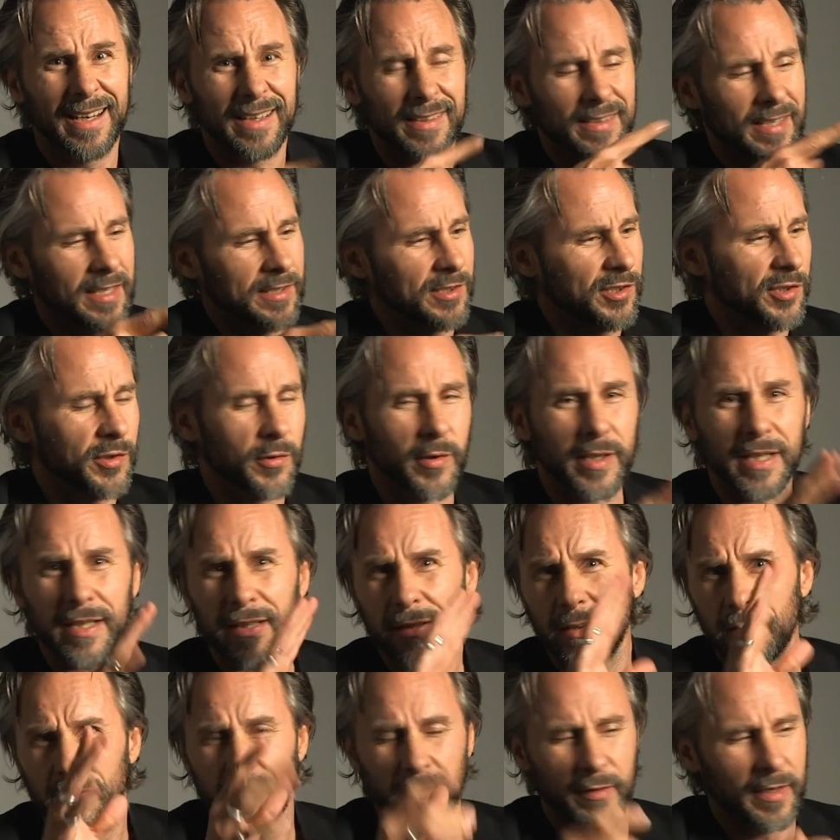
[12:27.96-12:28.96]

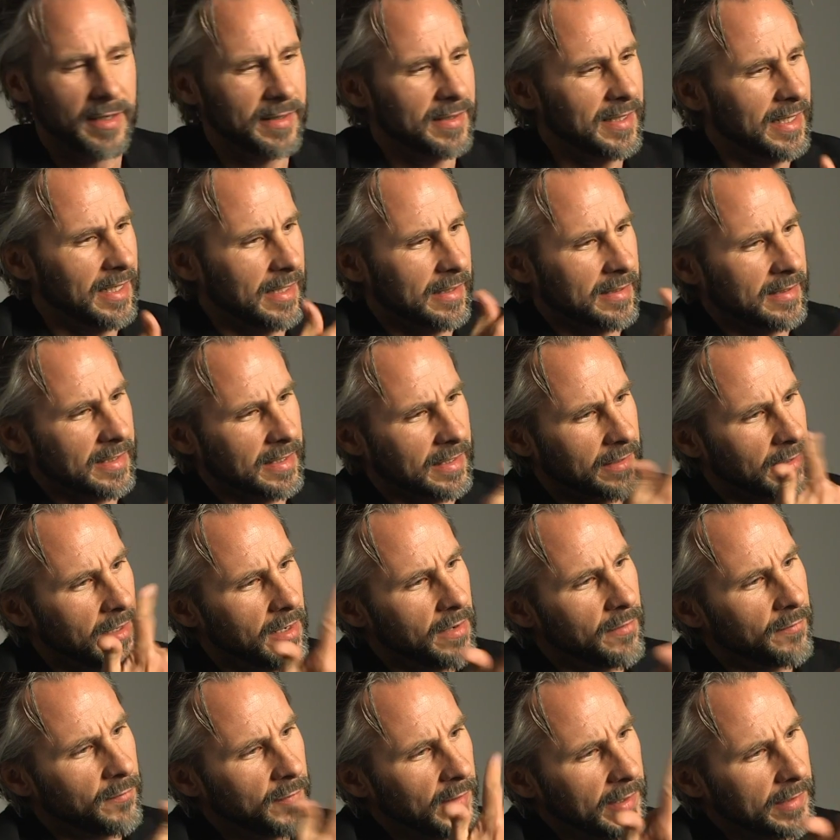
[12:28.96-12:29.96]
Touchscreen, fantastic.
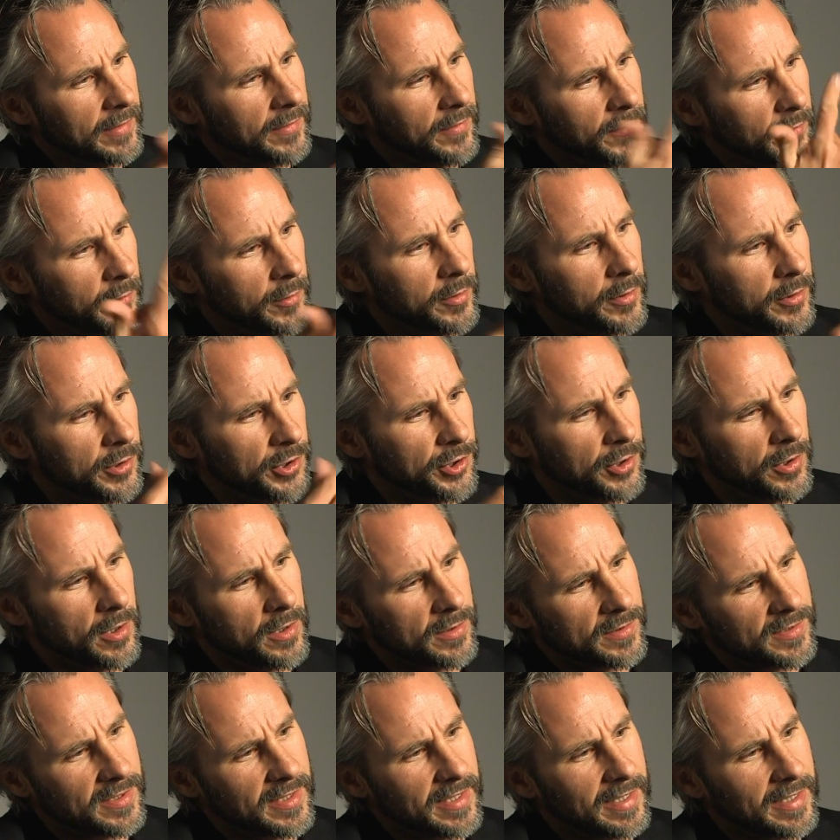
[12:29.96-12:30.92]
Flick through your shots,